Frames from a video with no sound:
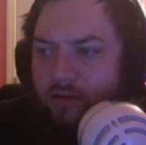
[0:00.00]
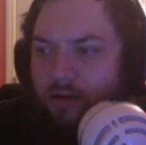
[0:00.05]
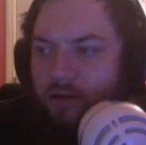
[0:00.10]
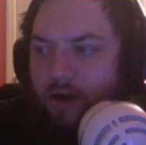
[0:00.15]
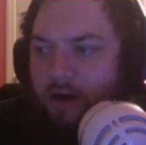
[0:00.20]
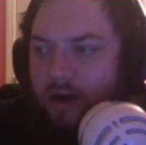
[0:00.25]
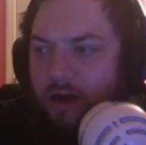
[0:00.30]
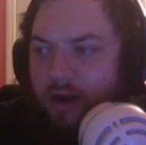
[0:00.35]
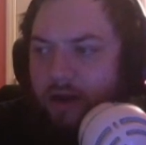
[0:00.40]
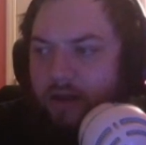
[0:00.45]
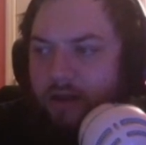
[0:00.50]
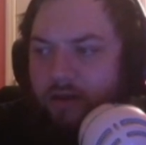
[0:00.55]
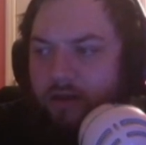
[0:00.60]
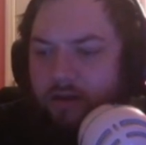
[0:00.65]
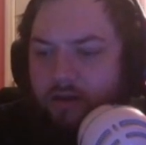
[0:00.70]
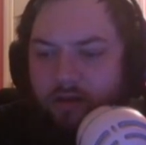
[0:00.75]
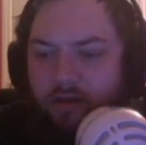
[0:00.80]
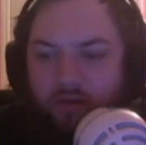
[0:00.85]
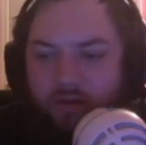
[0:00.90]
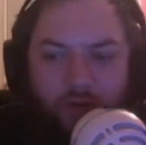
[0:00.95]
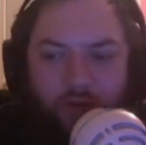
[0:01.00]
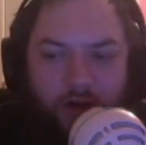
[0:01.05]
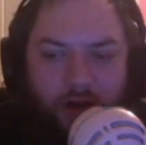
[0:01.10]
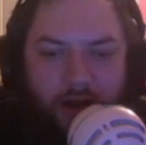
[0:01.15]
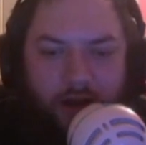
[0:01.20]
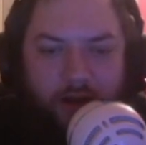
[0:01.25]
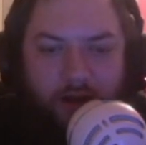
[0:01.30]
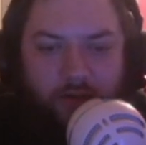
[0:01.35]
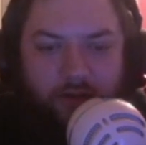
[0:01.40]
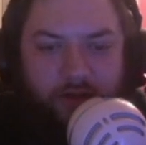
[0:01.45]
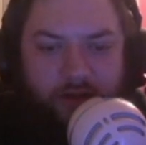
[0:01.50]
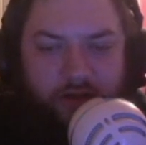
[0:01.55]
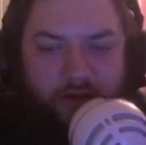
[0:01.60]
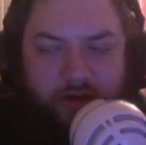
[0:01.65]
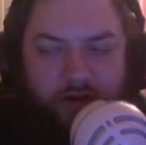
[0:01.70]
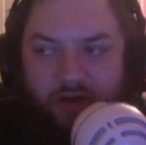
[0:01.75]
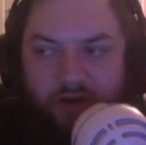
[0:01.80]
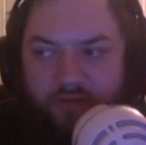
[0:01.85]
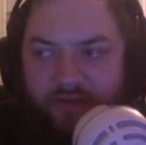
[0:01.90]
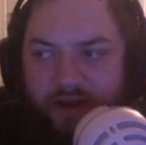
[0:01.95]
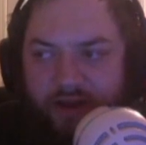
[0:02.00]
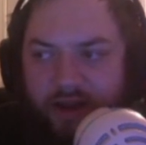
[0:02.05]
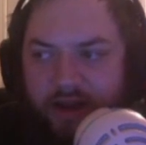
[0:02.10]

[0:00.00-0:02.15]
All right. Well, I will let you know if I get